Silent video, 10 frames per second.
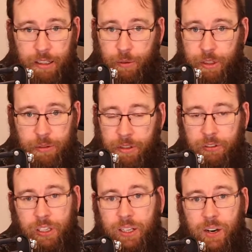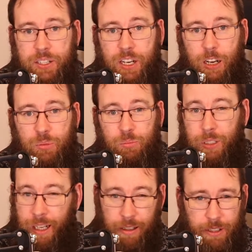you're doing a really great job. But
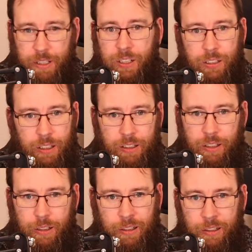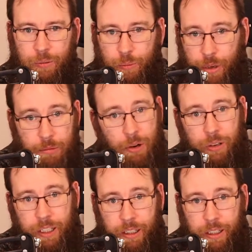now you've just turned it into
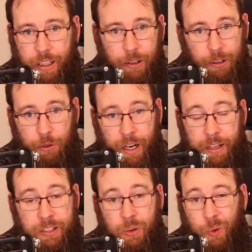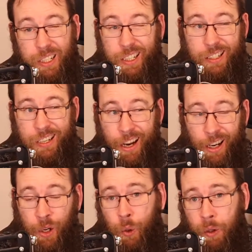promoting your current range, which is not a
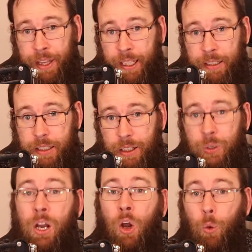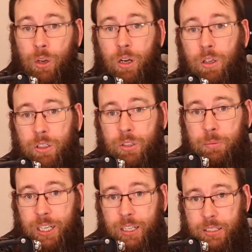cool thing to do. We all know you
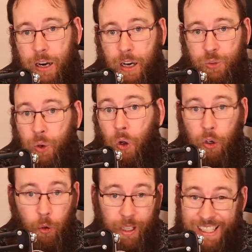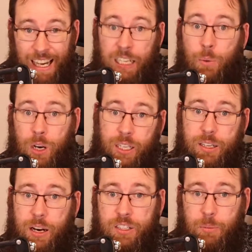make guitars. We all know exactly what
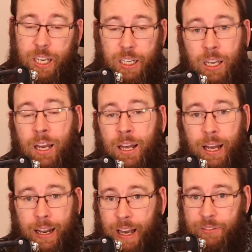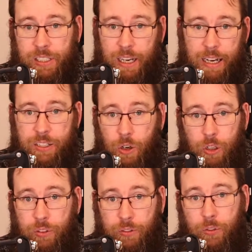guitars you make. And having Slash talk
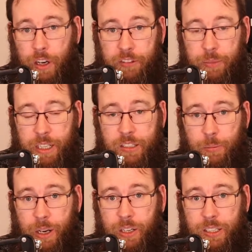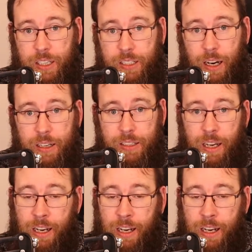for 5 minutes about his guitars,